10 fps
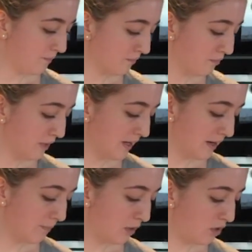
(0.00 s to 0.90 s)
But
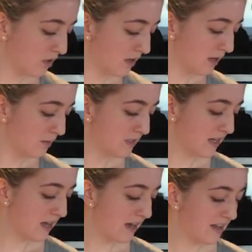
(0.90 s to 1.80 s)
yeah, Paul can come say
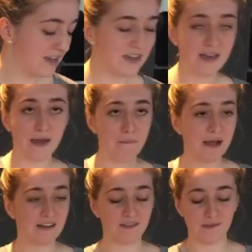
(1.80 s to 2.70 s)
hi. He can get
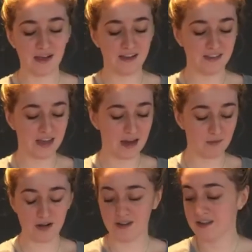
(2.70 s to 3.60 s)
back from behind the
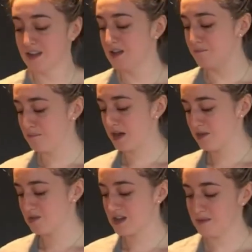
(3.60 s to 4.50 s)
camera. Bonnie
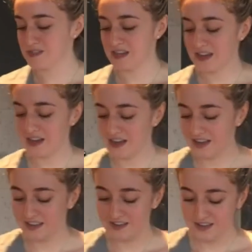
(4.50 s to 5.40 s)
will come say
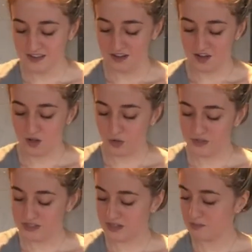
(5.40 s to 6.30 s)
hi. I'll hold
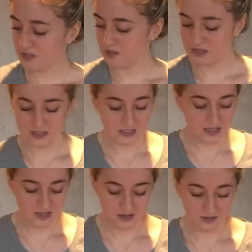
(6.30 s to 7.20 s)
this up so you can see
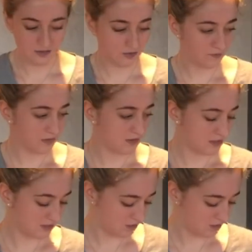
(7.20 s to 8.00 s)
it. Hopefully this isn't